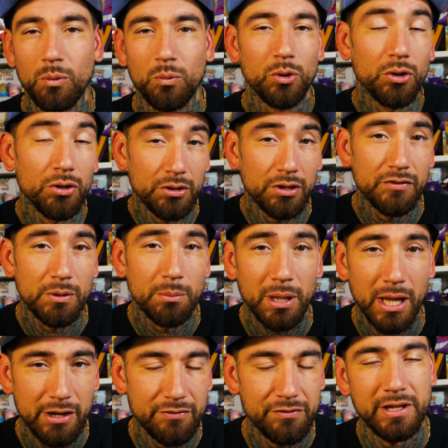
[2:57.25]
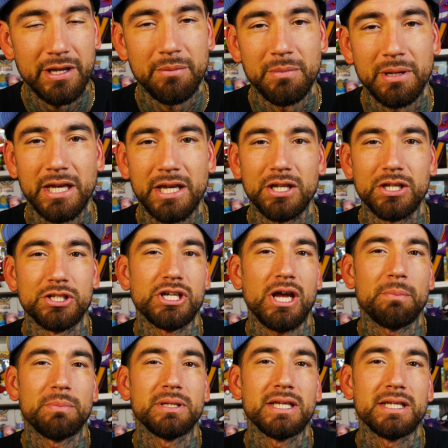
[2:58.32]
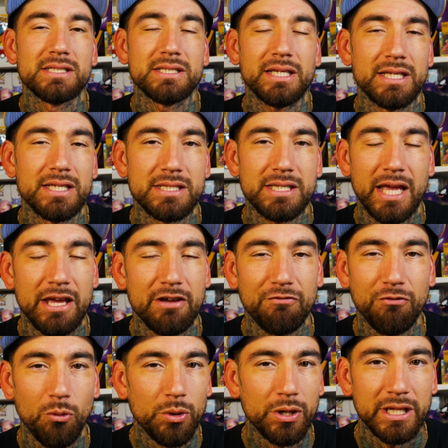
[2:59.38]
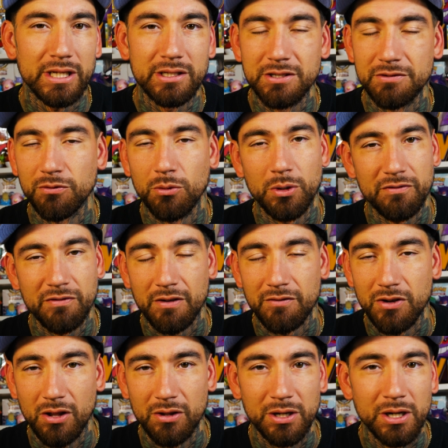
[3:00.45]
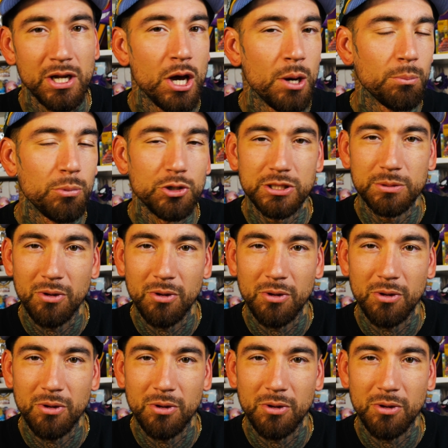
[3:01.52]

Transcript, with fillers: Ruler of the Black Flame in Japanese is a forty to forty-five dollar booster